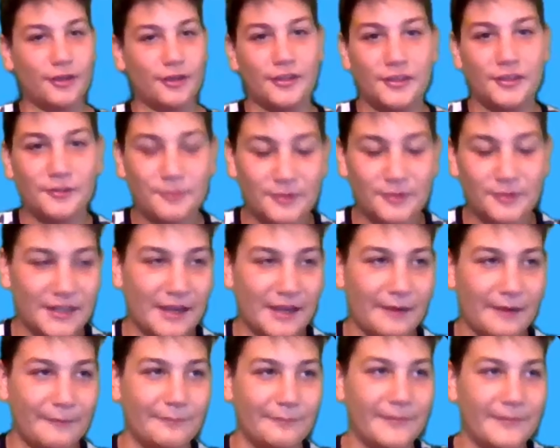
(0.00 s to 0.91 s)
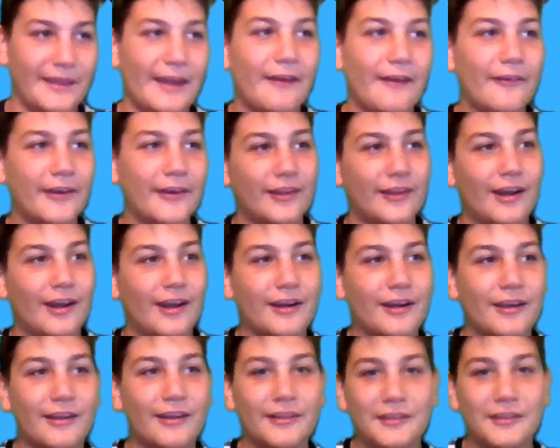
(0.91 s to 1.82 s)
you and um Gary like
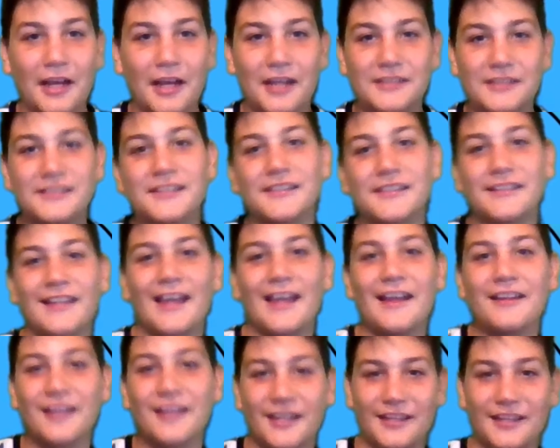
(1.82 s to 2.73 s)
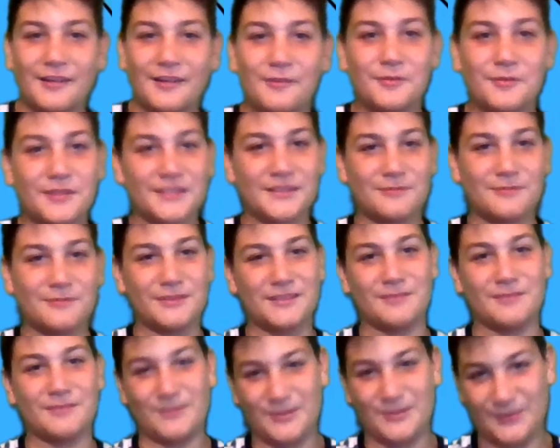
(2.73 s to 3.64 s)
Hunt and Lauda? You know, we're
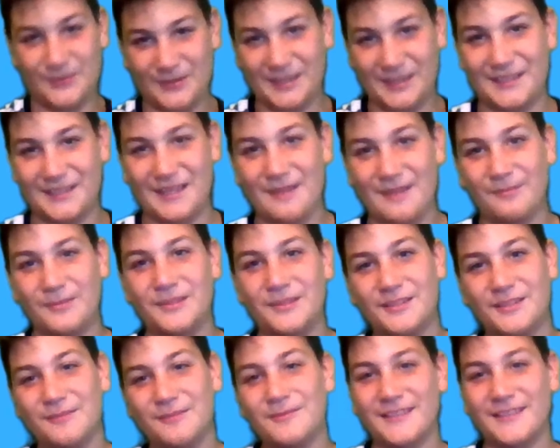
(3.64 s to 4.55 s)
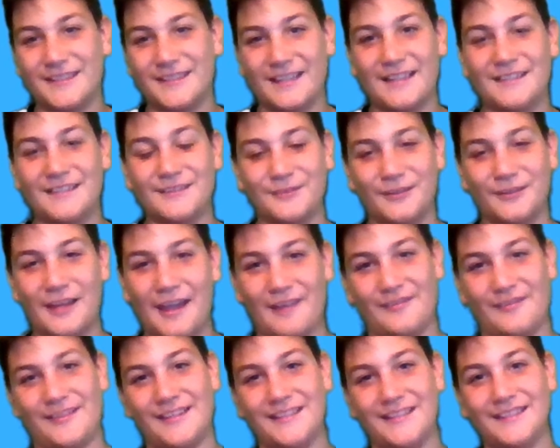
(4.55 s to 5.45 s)
switching between championships. Is that sort of
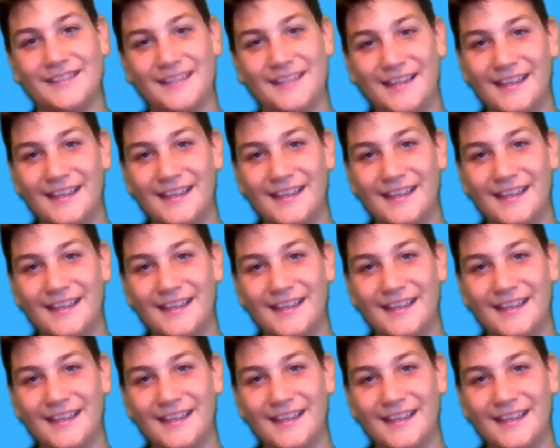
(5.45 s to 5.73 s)
how it is?